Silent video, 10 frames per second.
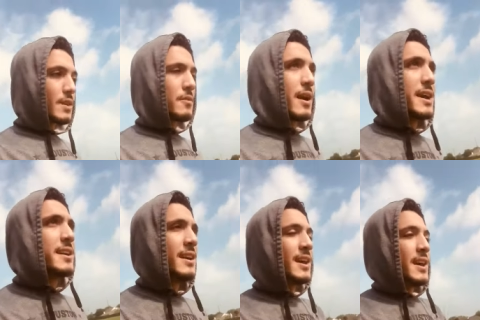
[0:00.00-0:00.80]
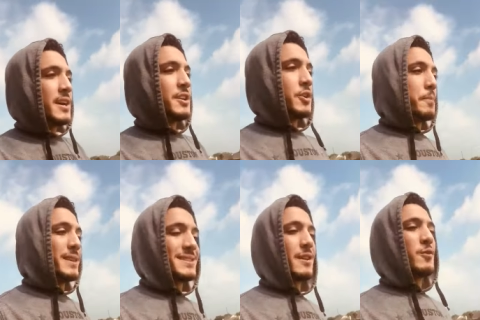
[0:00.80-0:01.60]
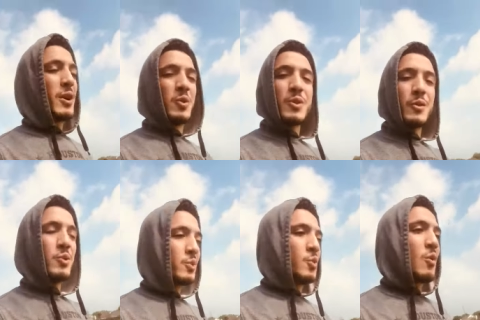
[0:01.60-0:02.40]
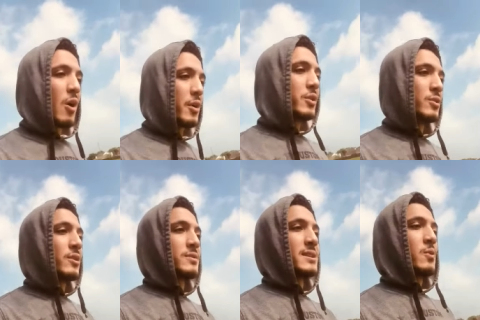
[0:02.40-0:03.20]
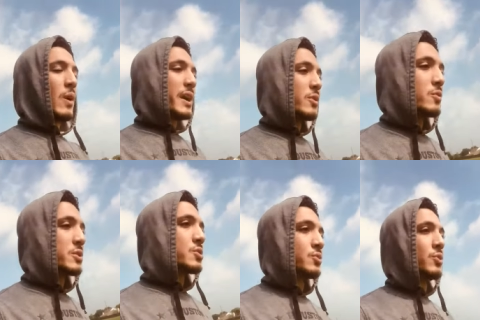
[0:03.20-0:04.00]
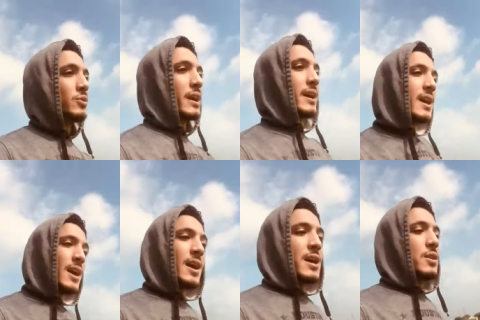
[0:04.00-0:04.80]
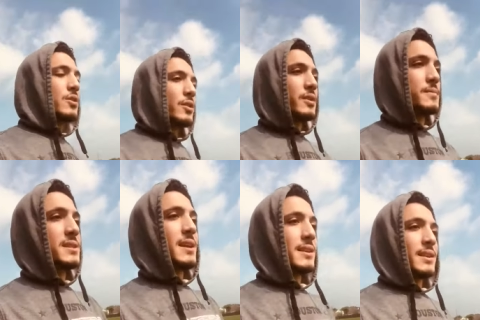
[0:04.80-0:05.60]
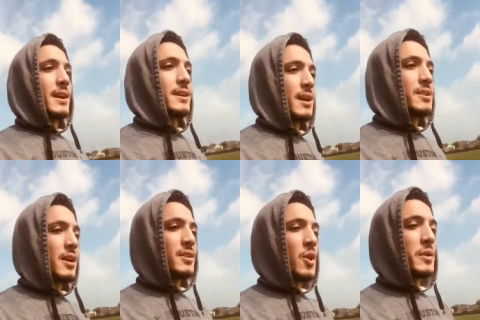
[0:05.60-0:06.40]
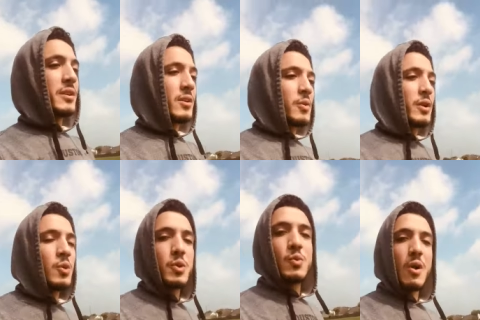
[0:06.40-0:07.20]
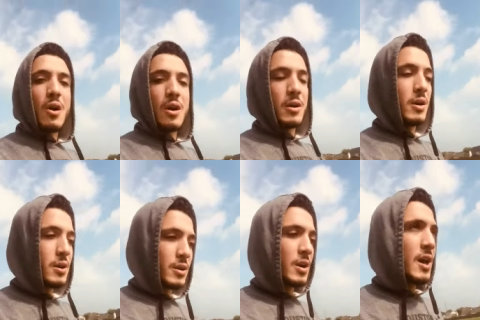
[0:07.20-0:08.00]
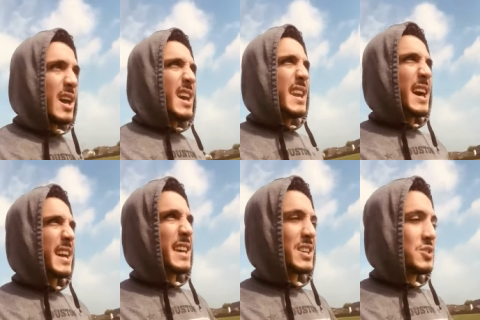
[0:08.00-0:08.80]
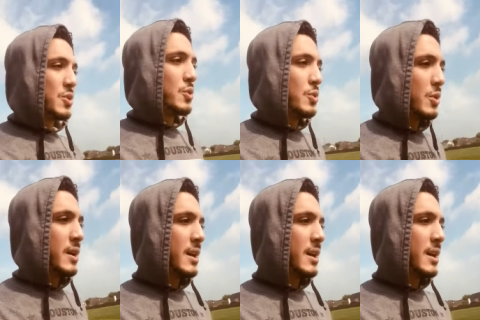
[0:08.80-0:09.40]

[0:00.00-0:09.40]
right? You know, being self-aware. Who the who who are you? You know what I'm saying? Why do you do what you do? Like, you know what I'm saying? Like uh, knowing, knowing who you are, and not getting too